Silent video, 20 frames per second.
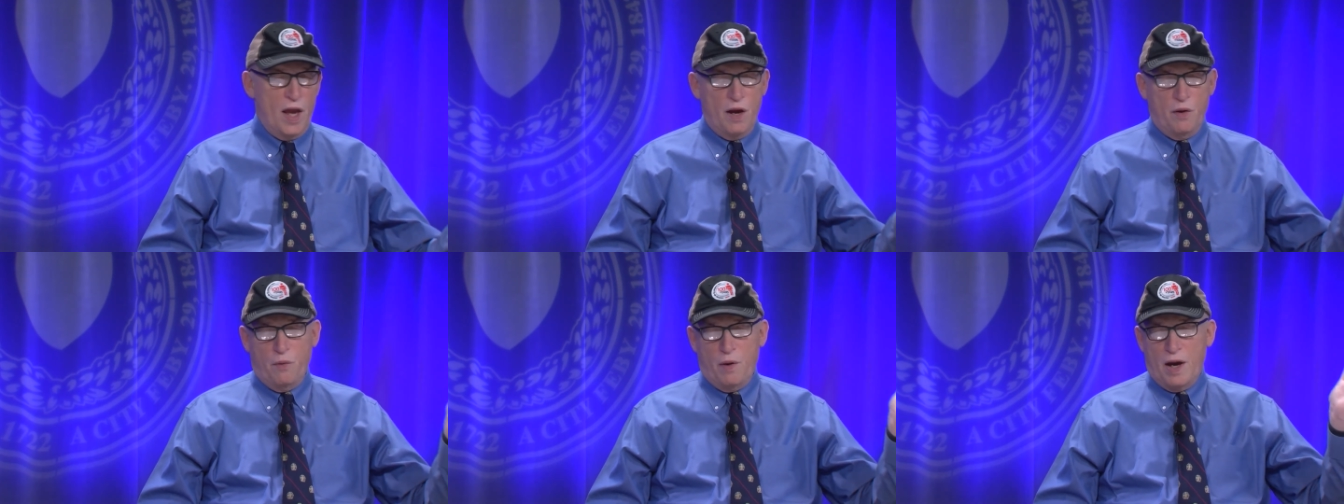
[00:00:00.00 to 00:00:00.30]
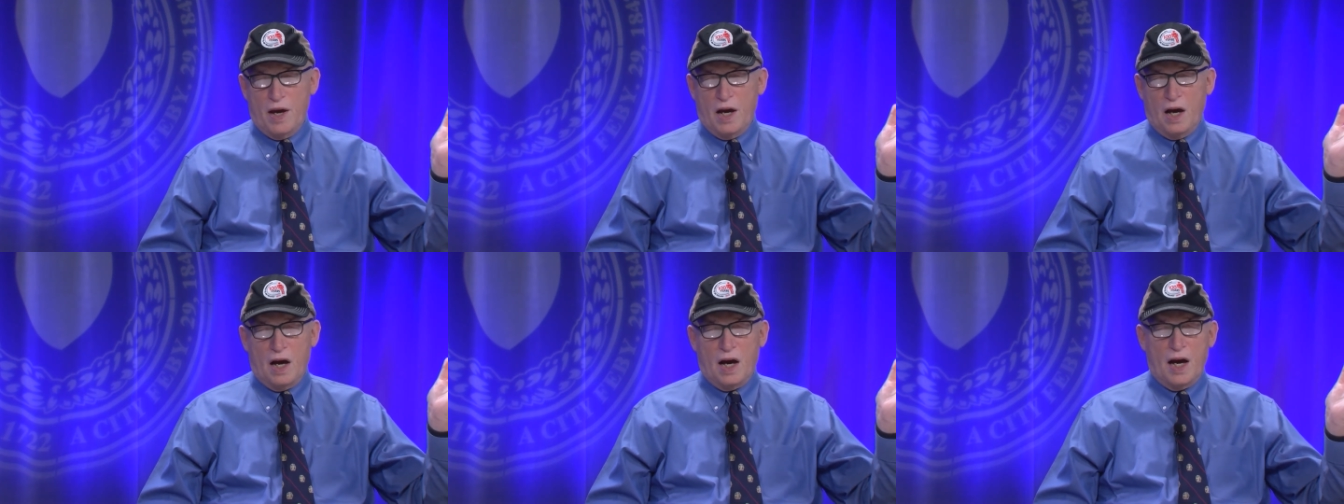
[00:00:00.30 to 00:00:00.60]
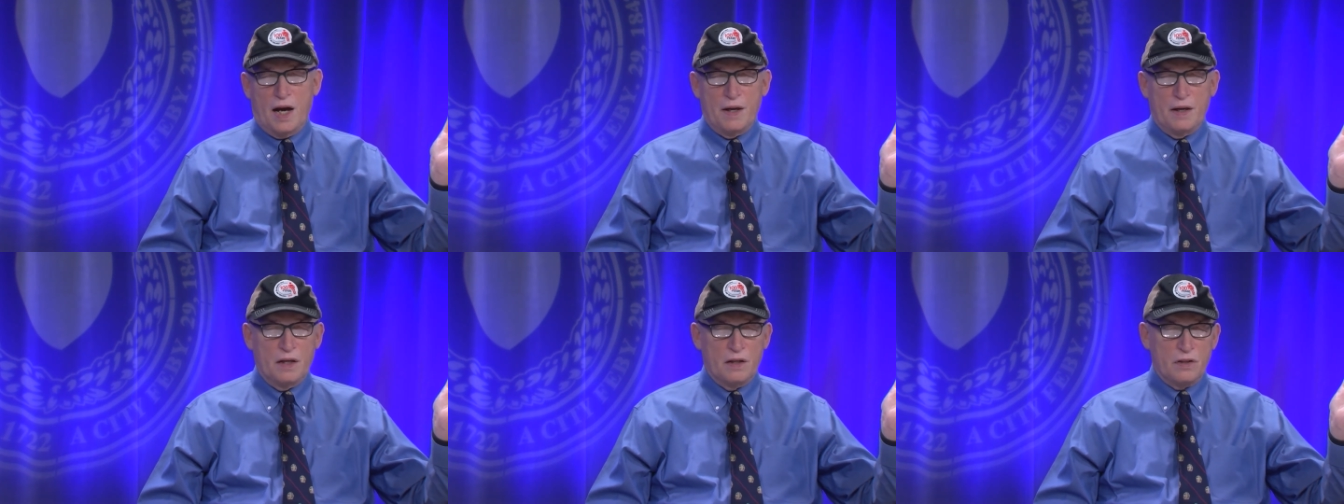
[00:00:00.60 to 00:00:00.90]
way high
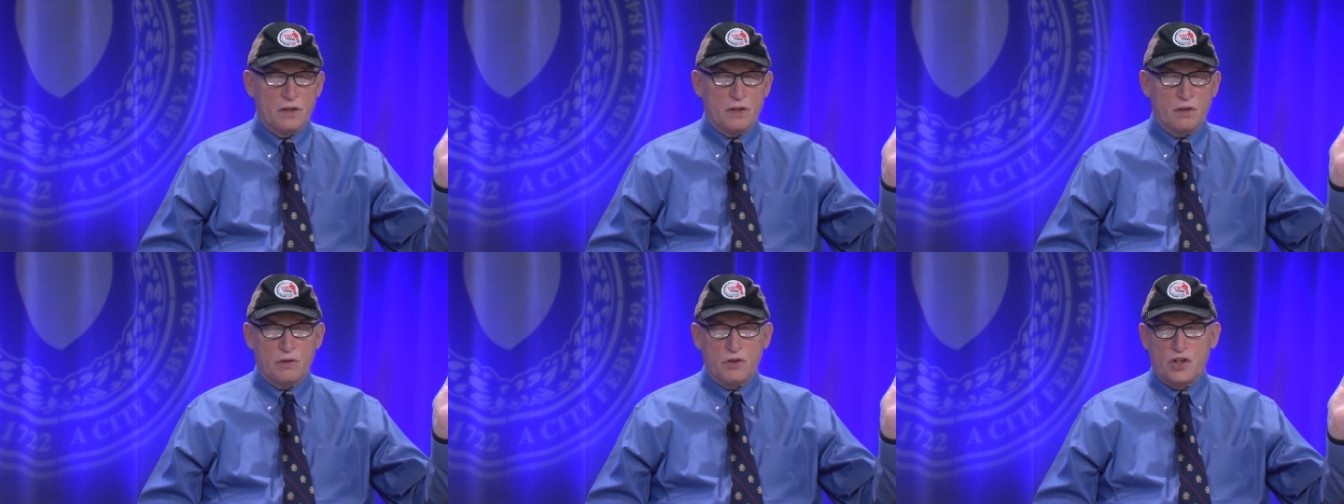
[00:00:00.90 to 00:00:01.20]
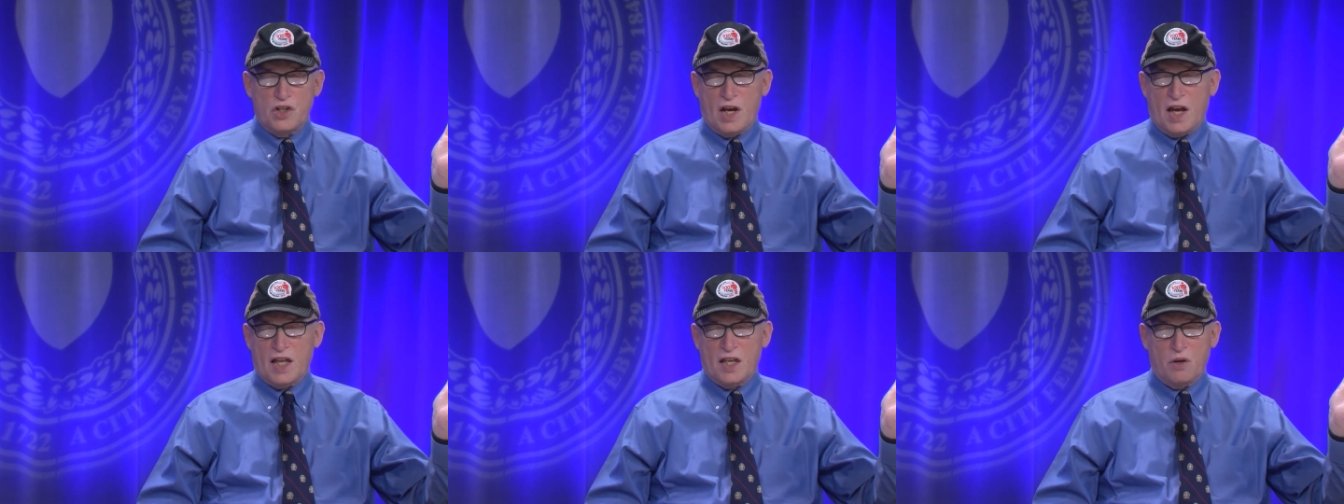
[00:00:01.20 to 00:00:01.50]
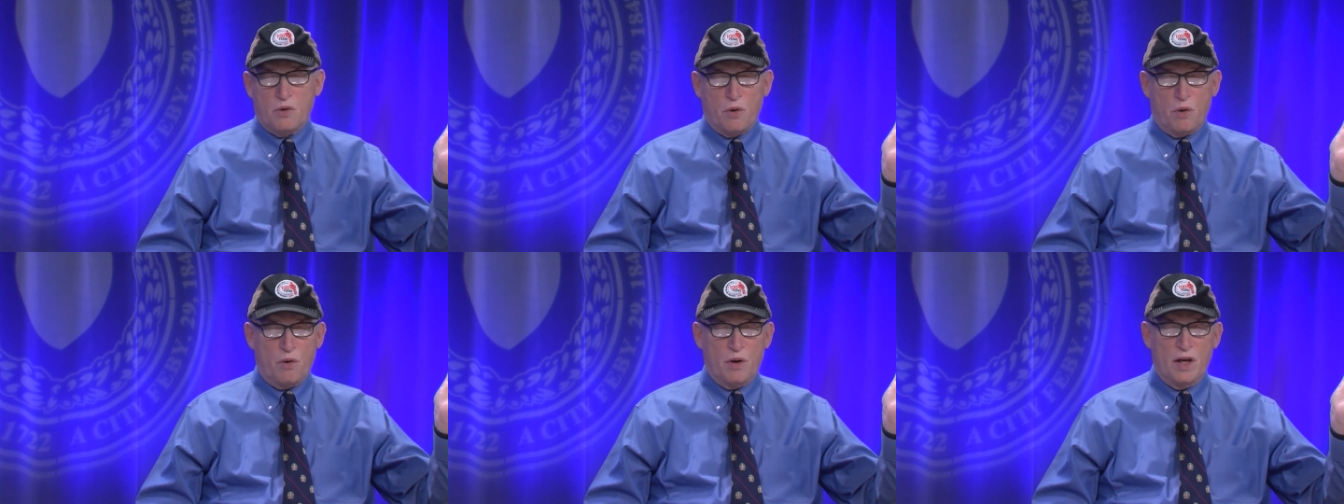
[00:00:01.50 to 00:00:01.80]
until
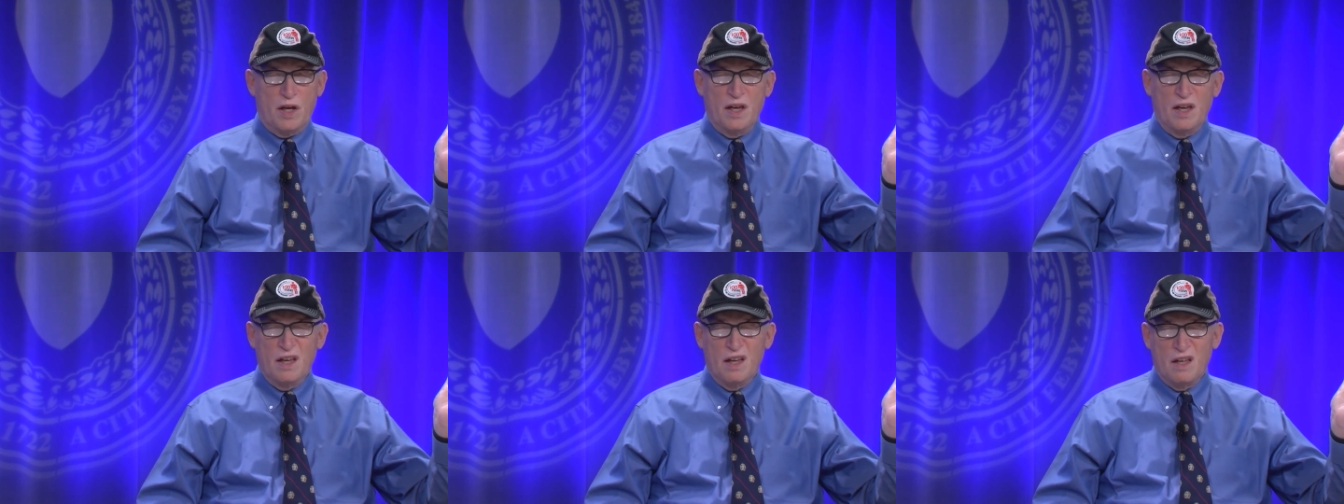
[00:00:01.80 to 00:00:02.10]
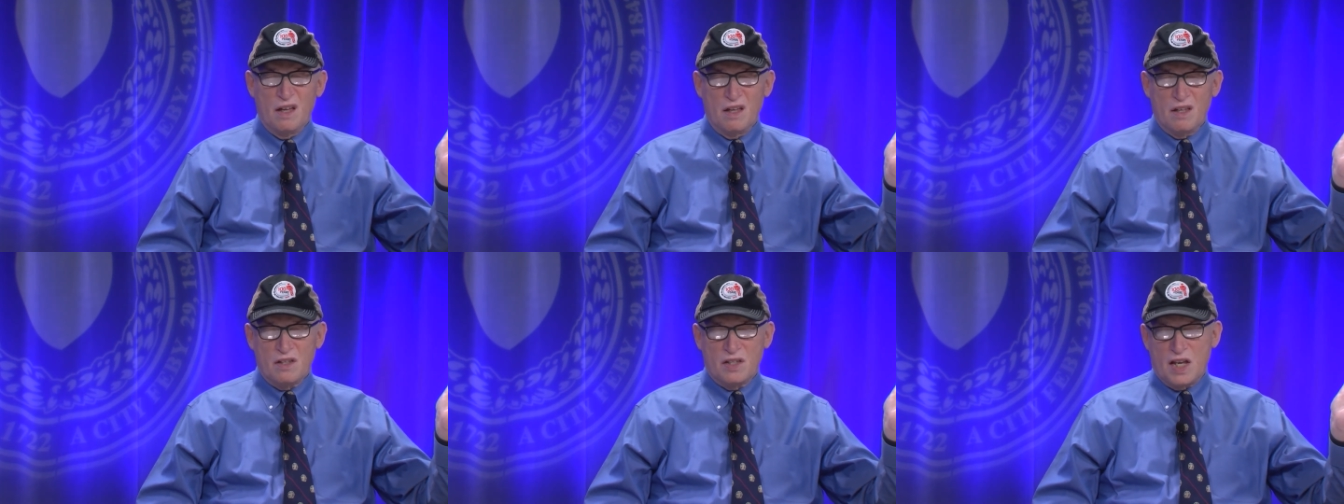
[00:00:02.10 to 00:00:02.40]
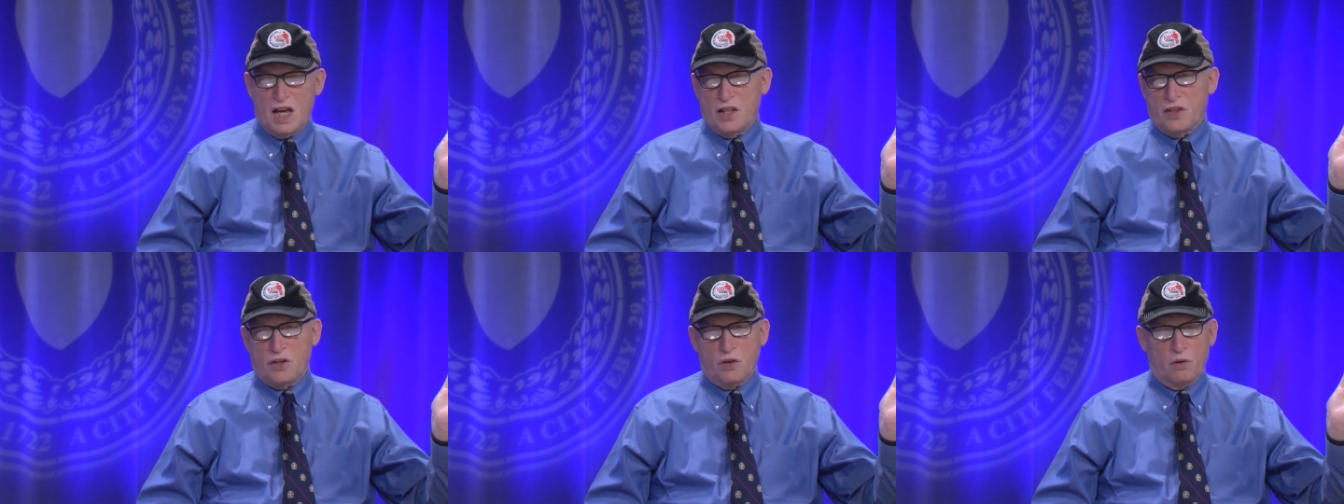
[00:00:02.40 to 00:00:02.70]
January
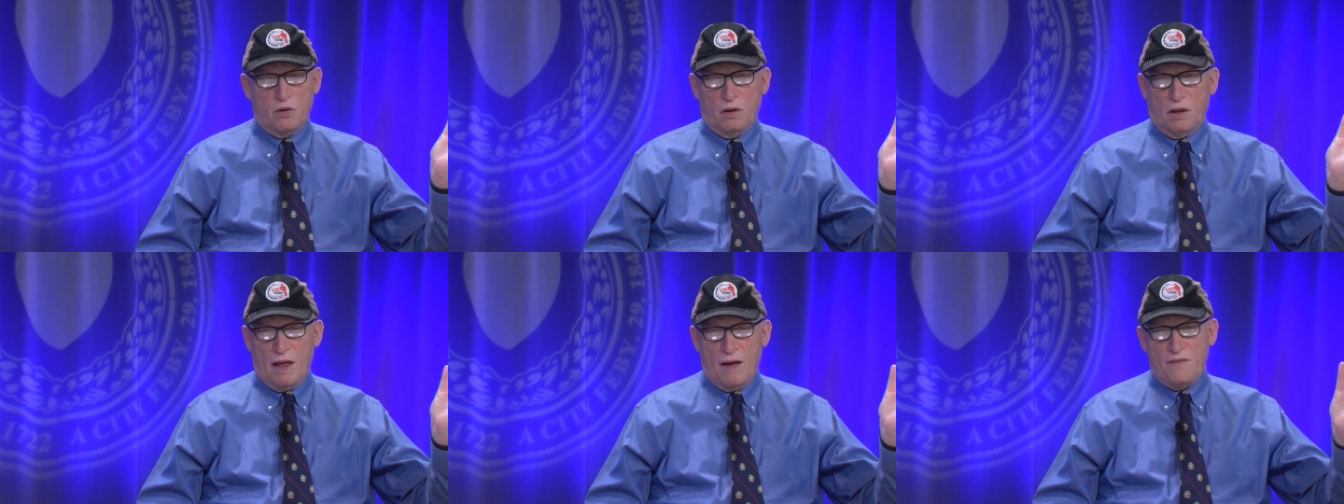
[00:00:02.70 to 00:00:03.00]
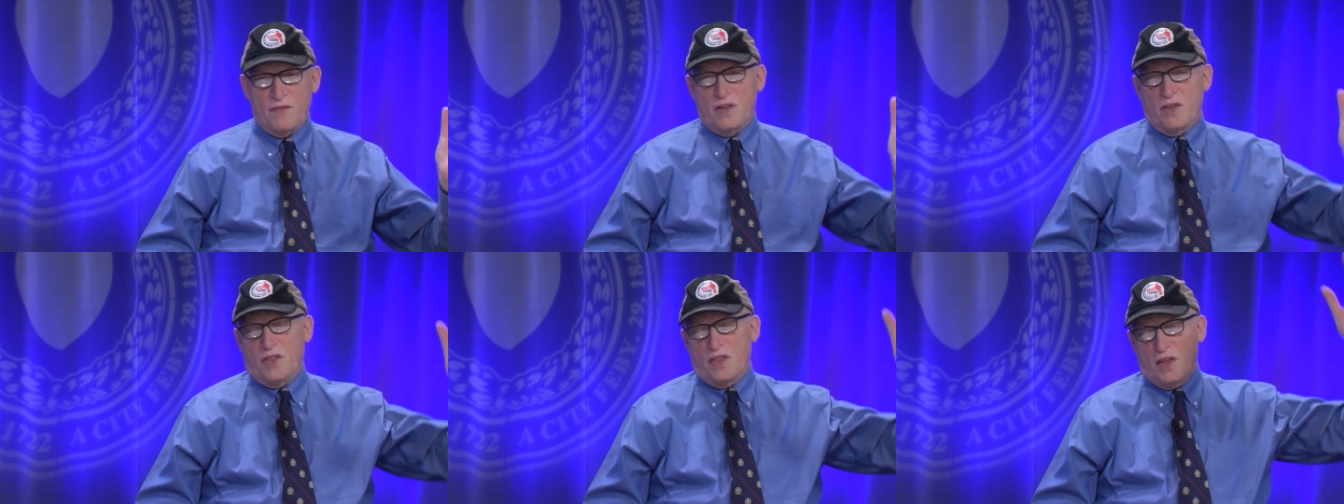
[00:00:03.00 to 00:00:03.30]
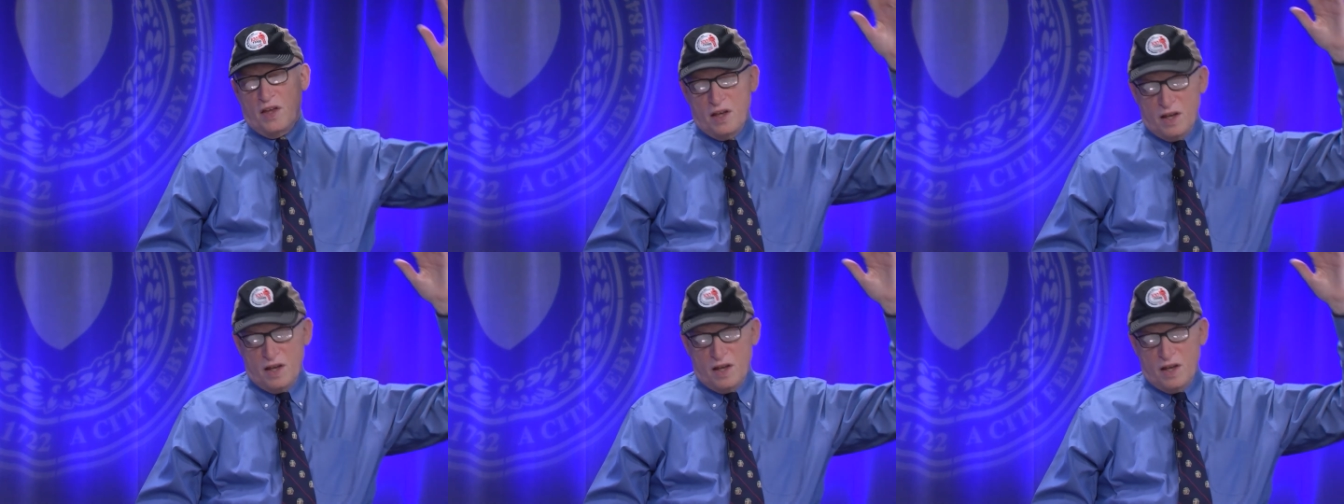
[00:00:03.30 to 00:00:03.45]
10th or 11th,